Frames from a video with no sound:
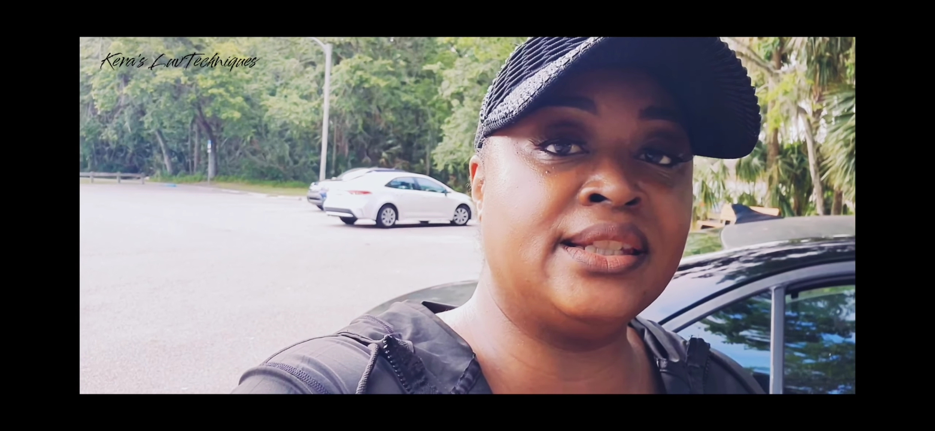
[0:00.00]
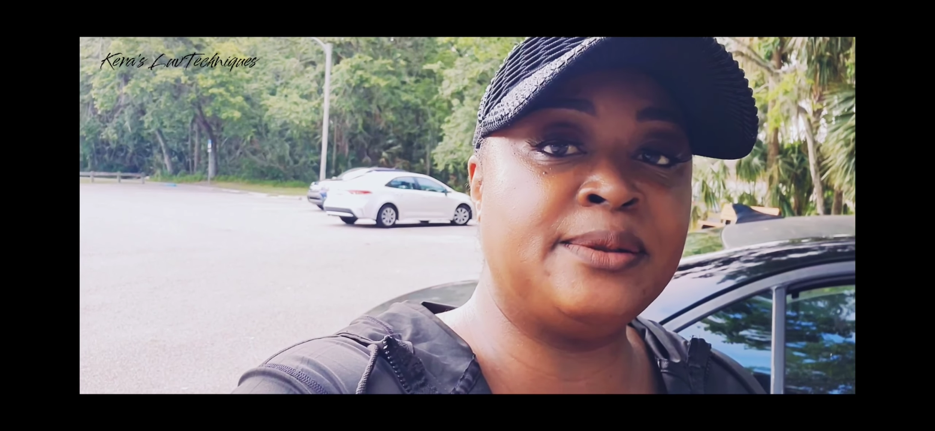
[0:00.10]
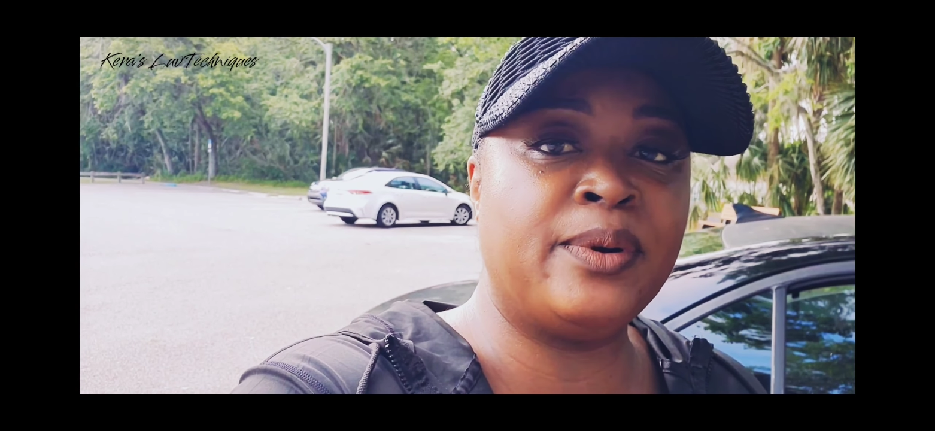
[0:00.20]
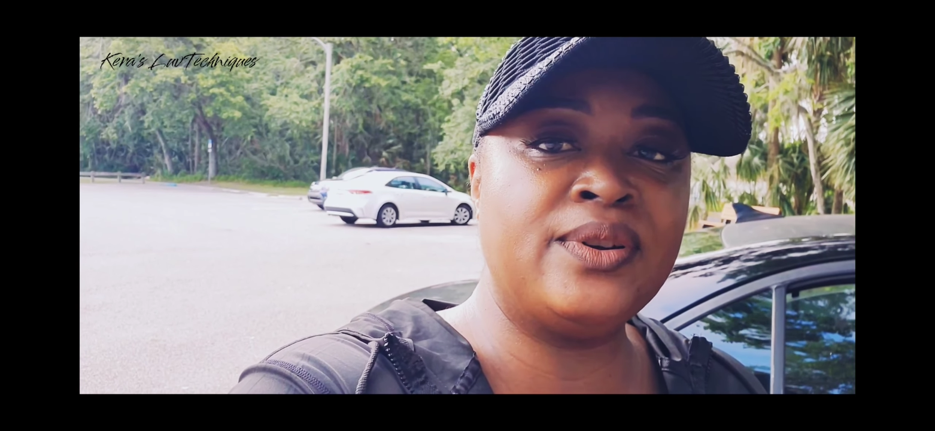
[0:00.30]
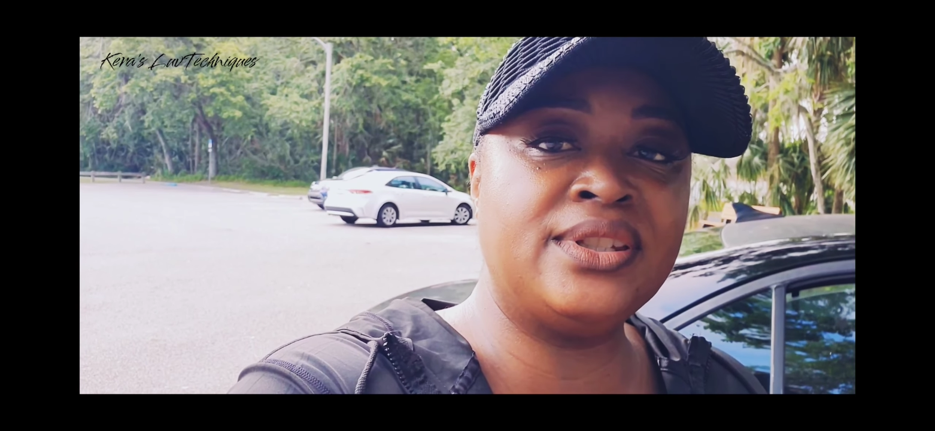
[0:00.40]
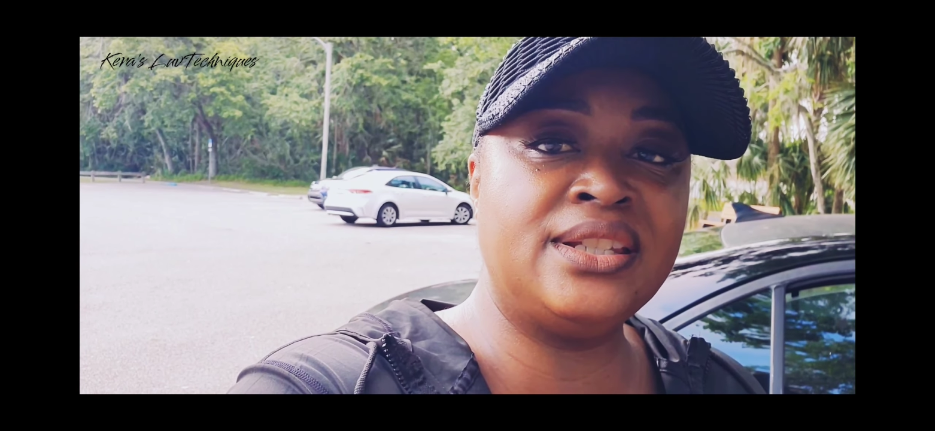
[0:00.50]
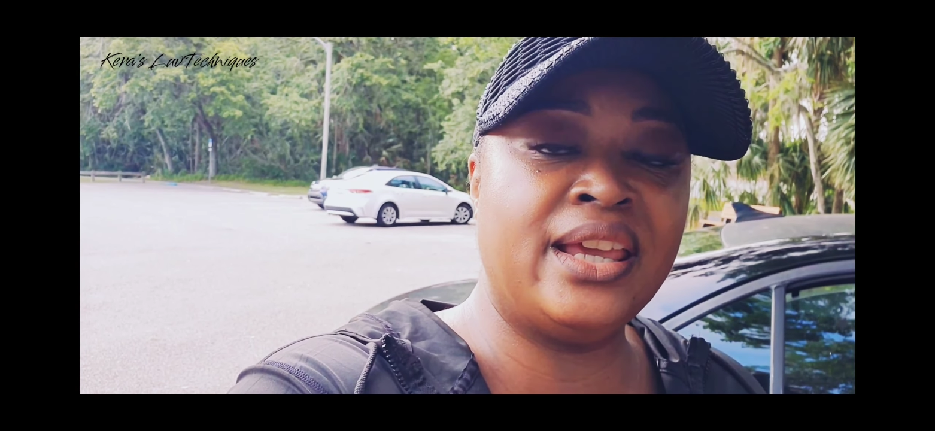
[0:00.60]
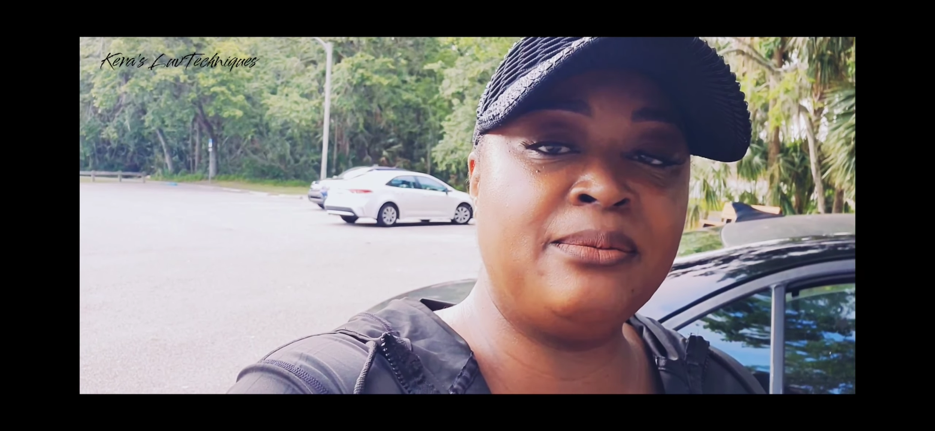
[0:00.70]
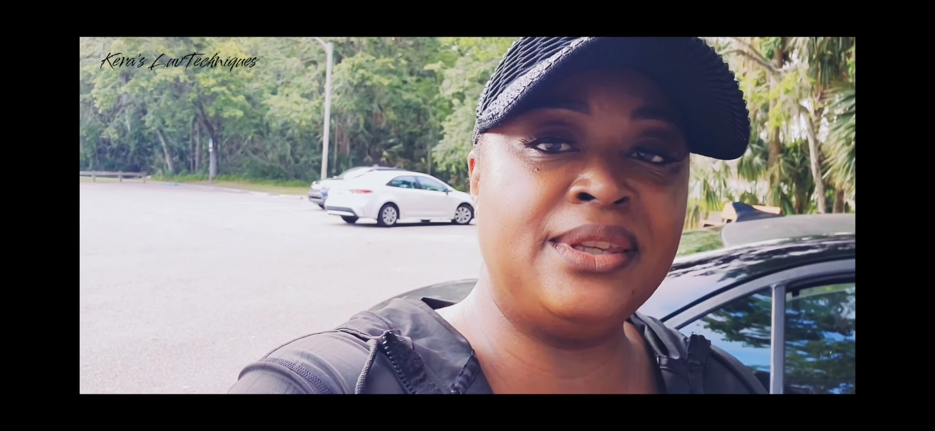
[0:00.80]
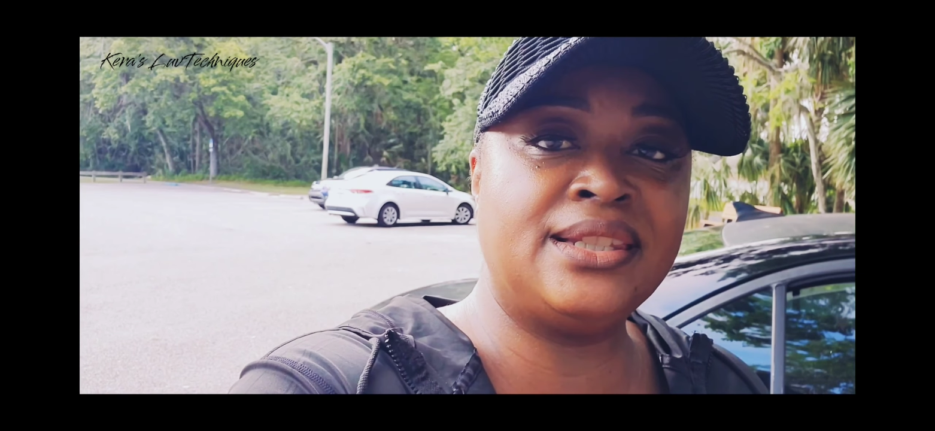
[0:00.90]
this person
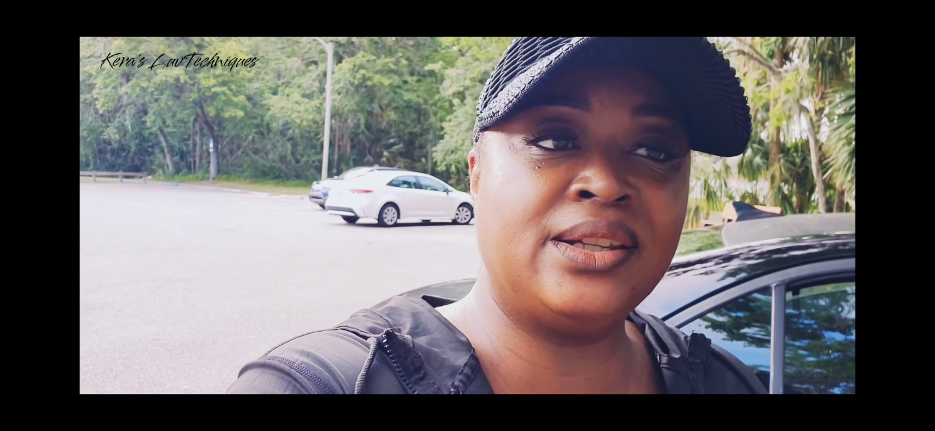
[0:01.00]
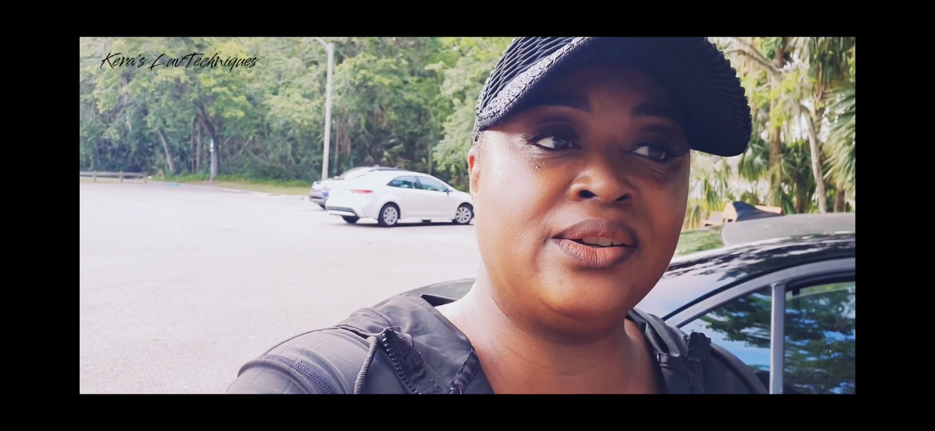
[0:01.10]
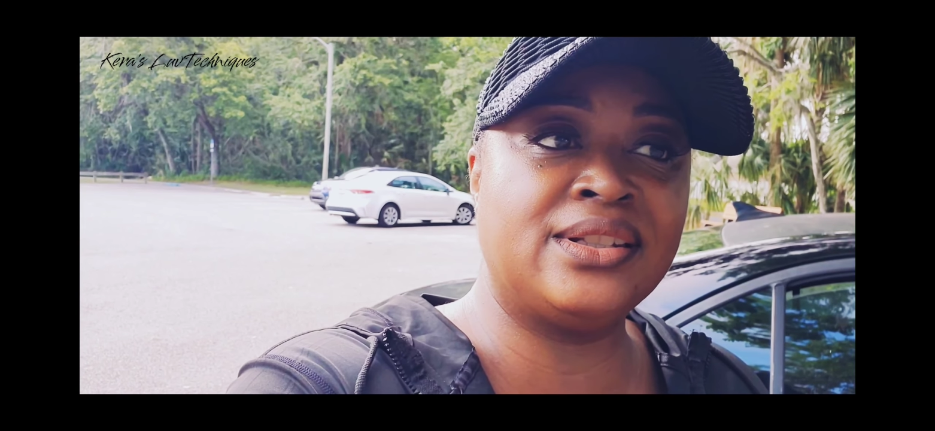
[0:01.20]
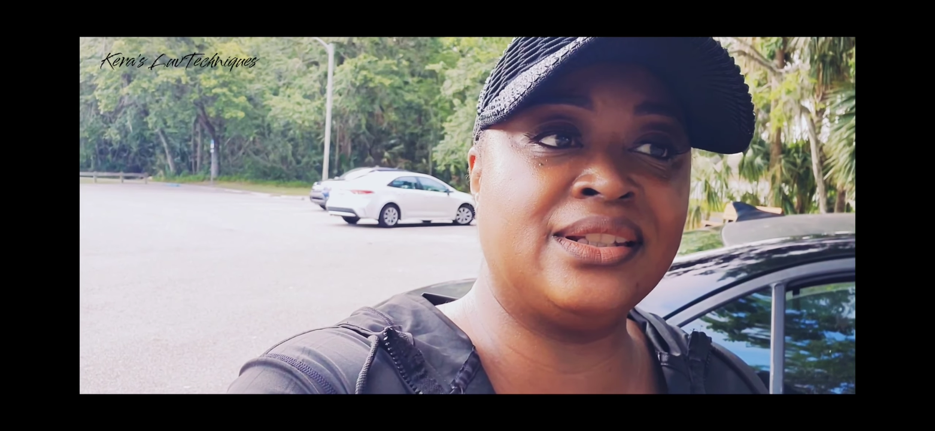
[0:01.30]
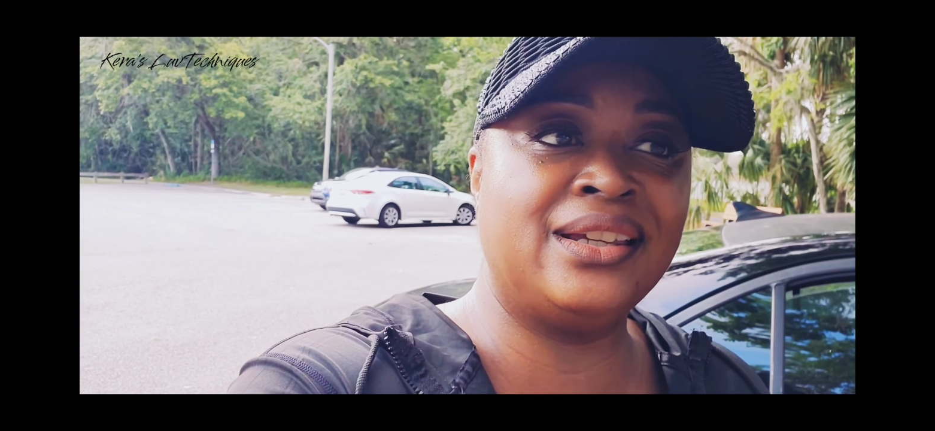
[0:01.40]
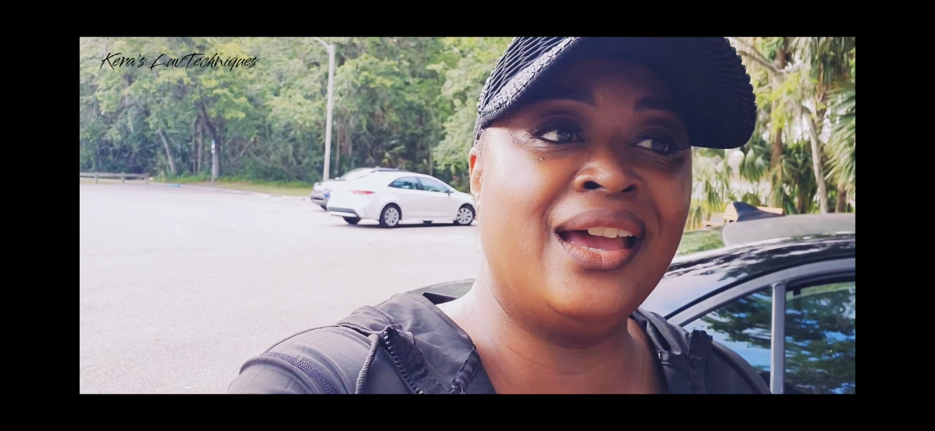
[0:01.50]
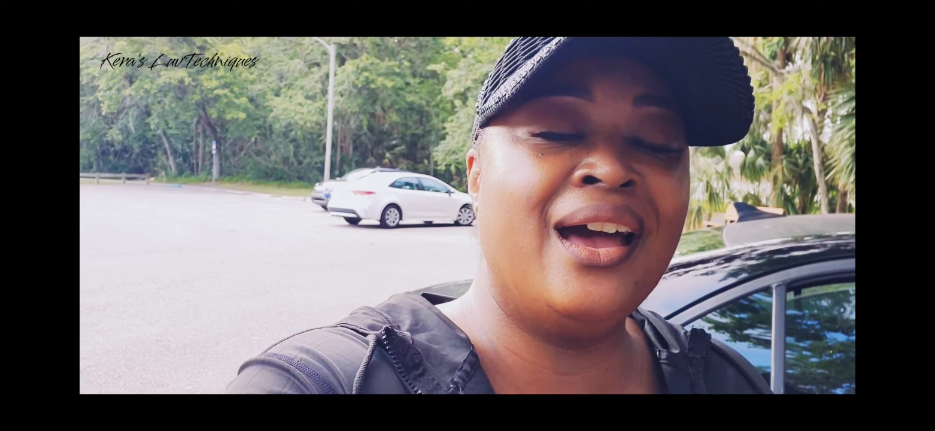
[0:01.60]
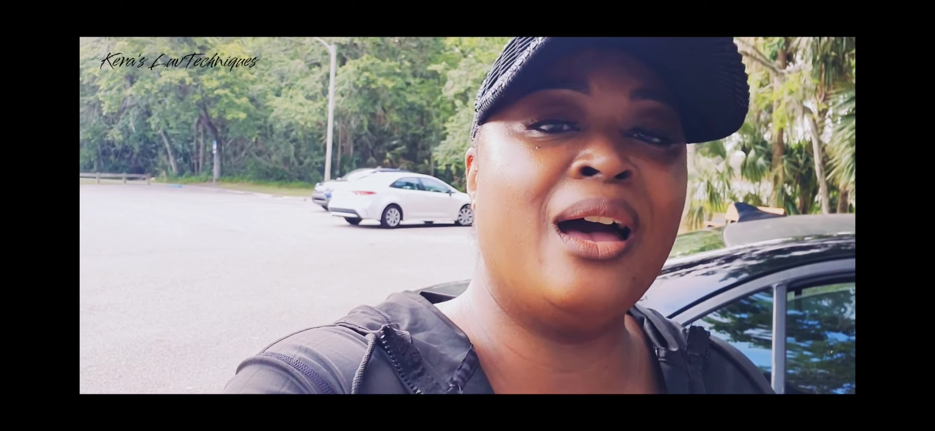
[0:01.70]
take me seriously?